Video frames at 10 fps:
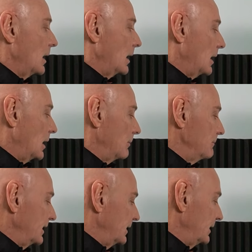
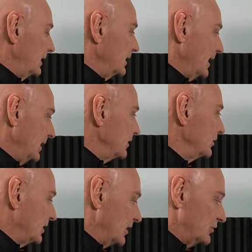Um, and, and again,
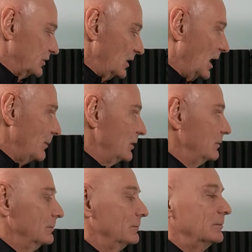in tenants in
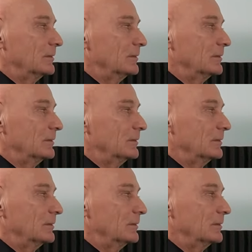common,